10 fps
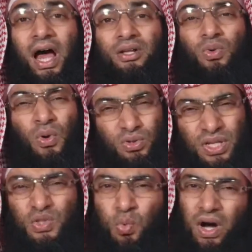and
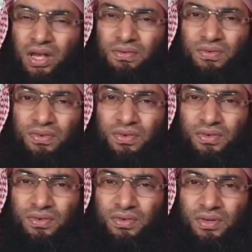also his wife
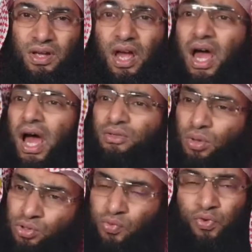
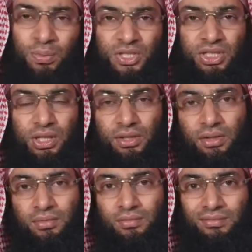and also from his
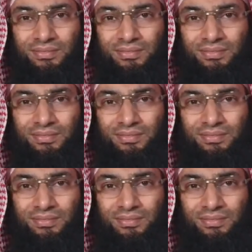children.